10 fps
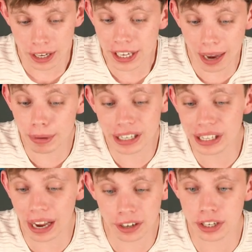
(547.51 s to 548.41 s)
Yeah, I'm gonna
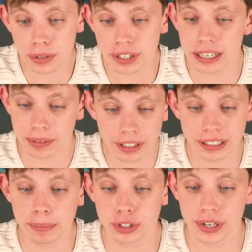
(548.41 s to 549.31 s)
I'm gonna use this. I'm gonna
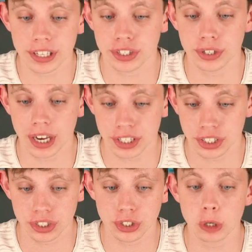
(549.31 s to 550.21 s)
demonstrate this to you guys
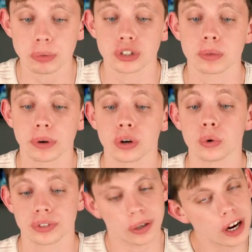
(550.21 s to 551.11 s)
because it's super super
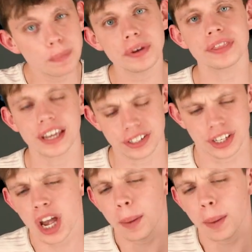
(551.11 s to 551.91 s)
cool. So I open this